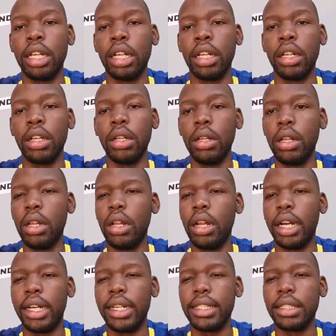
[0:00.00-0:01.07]
uh
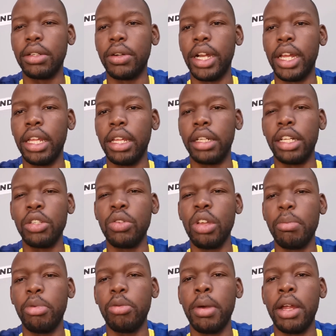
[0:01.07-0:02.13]
risk right here. That's
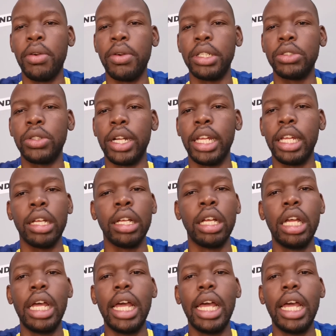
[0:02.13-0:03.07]
why I put my risk right here.